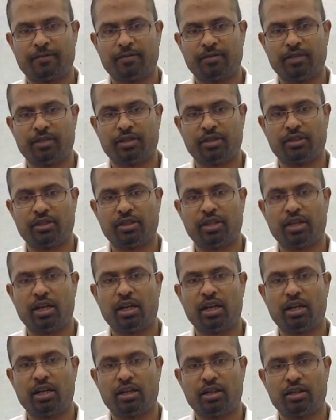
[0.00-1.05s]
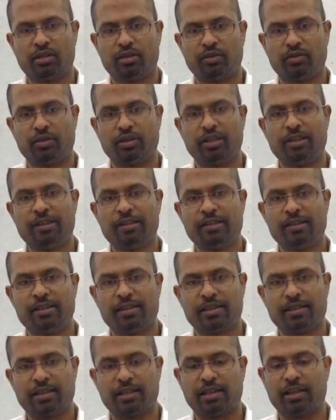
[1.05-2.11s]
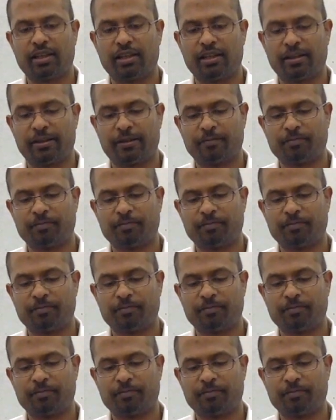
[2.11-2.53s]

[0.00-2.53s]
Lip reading: This is the heart of the satellite.